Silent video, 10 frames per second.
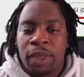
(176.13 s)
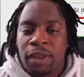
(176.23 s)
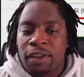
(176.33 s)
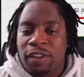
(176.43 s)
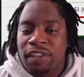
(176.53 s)

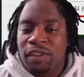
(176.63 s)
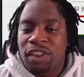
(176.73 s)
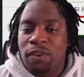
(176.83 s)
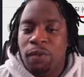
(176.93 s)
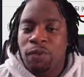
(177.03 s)
to the
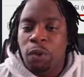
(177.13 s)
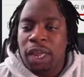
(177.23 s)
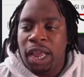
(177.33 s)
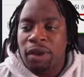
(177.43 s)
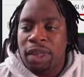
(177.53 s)

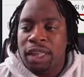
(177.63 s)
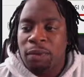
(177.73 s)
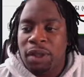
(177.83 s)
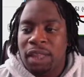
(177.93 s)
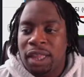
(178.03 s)
72.40 area that
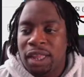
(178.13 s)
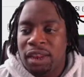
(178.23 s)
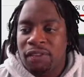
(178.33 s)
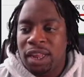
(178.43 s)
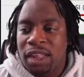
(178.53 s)
we think that
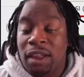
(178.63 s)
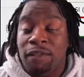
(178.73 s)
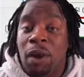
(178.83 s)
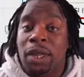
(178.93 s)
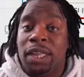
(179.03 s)
it's going to end up
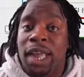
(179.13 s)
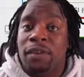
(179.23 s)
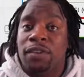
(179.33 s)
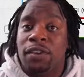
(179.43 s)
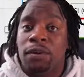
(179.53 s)
falling
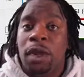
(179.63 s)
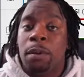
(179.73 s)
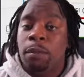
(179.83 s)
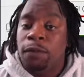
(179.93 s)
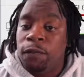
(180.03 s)
down to
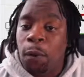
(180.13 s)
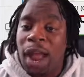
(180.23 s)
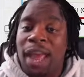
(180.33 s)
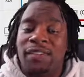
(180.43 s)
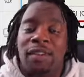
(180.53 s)
before
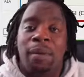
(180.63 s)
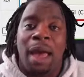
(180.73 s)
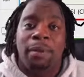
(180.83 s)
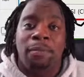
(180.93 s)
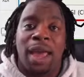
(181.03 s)
actually
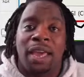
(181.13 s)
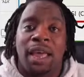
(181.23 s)
popping back